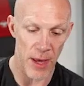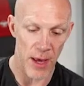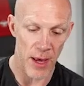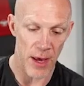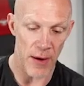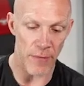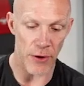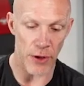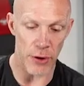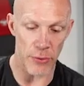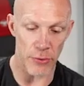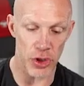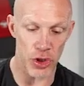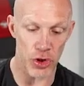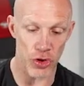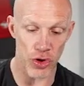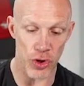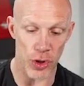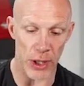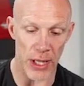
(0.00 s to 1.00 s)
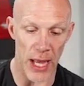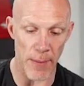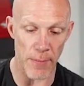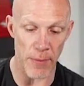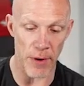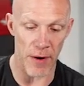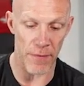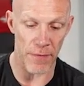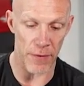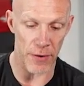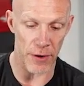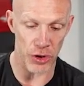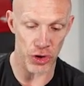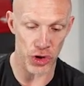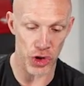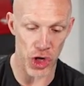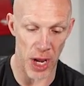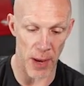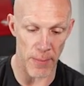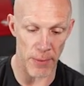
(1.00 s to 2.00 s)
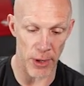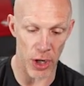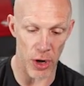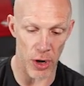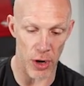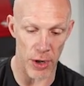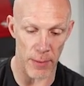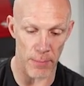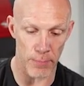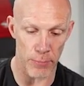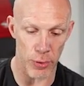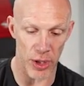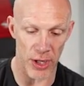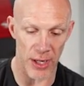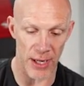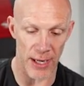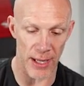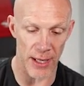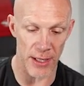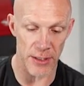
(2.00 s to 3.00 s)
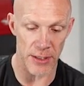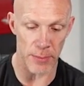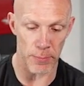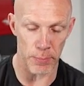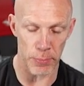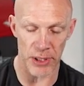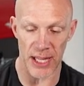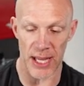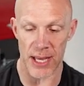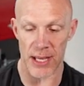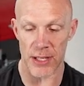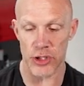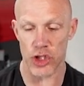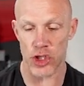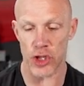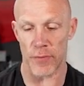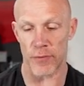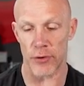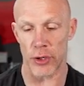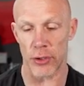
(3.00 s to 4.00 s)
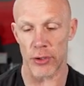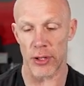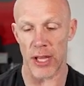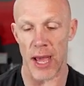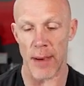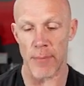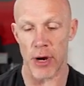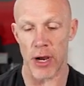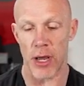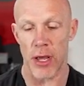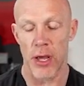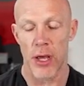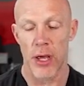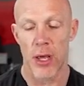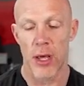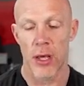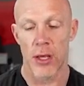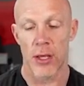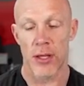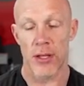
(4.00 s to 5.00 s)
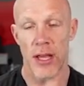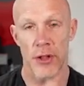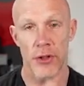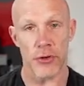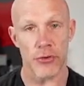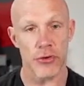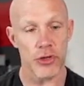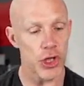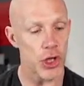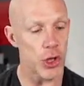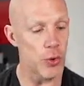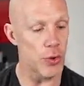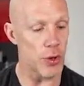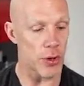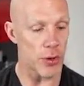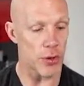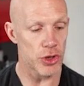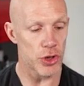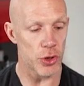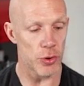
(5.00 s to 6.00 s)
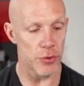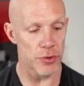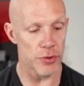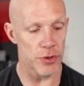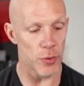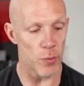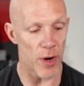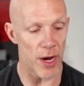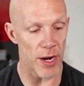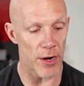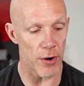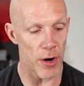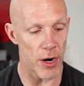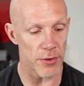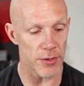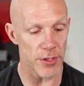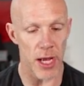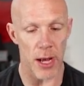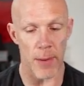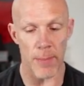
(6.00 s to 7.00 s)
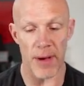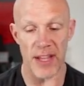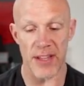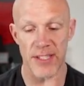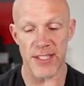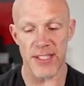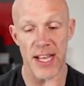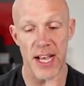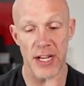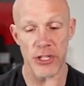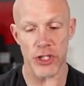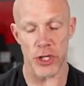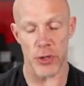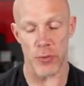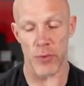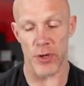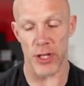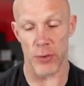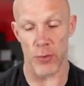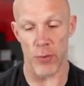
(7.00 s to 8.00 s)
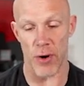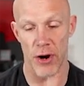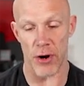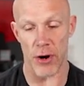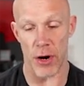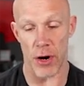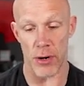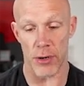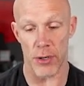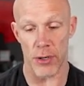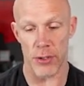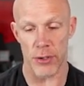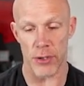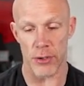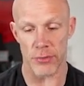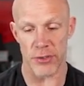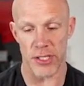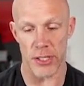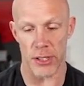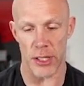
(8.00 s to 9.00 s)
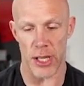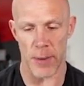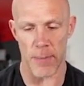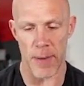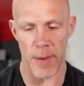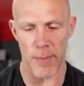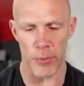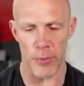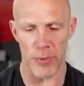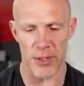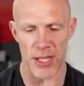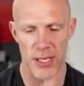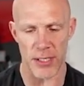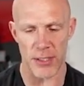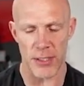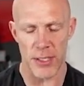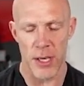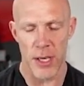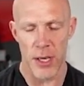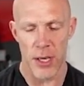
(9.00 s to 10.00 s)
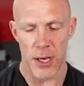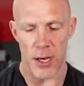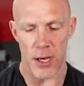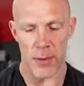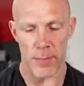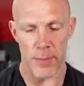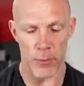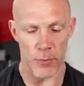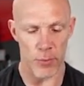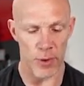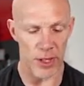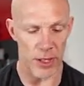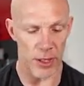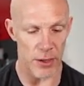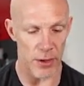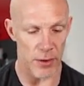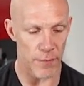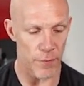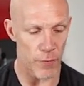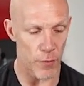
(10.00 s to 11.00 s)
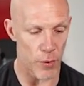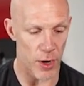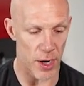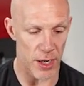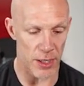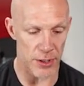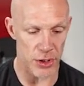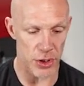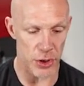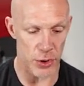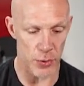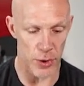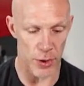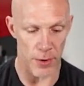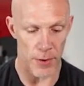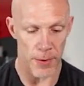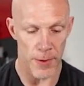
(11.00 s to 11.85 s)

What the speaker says: If you do, search your library for an enchantment card and put it into play. Shuffle your library. Another tutor. Tutors in white are hard to come by. This is actually a really rare card. You don't see a lot of people with these, but really good for a tutor.